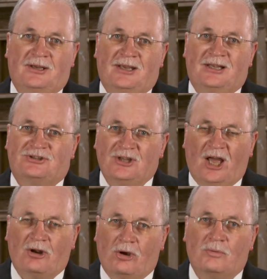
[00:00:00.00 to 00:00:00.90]
it's
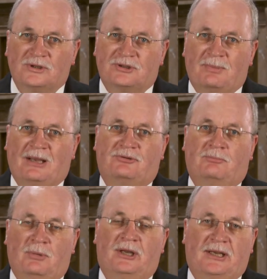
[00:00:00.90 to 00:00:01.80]
not always about the
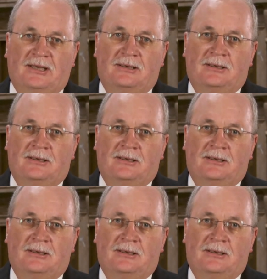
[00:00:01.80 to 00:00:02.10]
money.